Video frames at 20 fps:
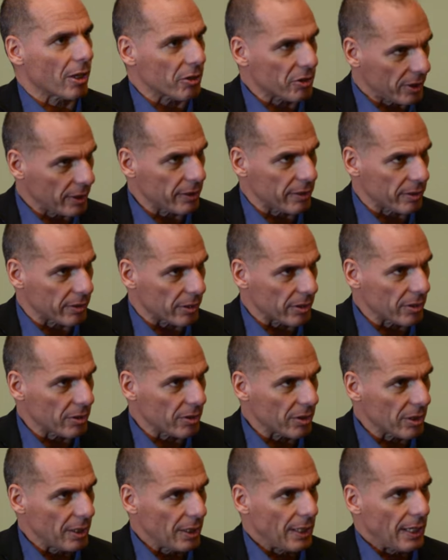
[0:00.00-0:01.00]
our
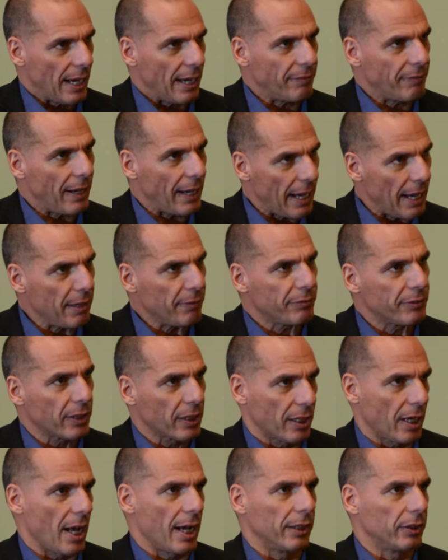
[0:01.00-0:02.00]
citizens, have
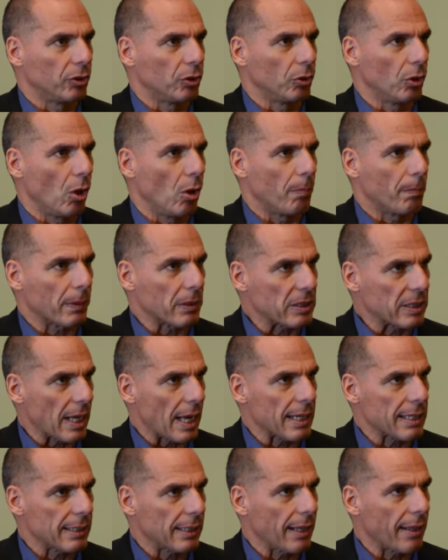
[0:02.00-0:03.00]
every right to know
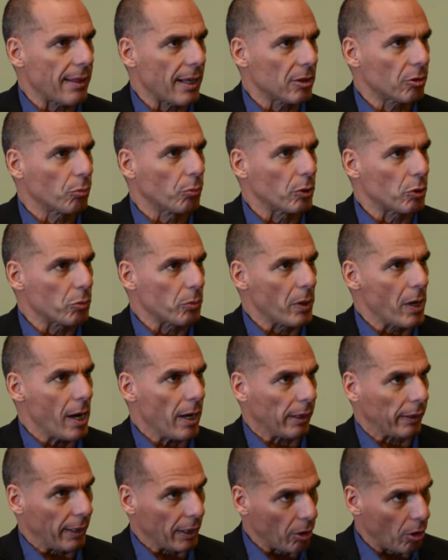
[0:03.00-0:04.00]
precisely that which we
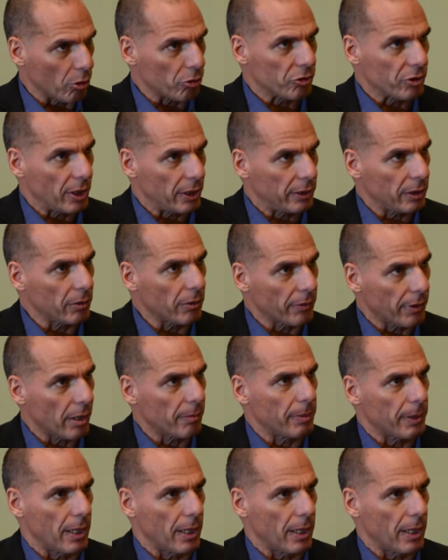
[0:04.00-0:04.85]
are negotiating on their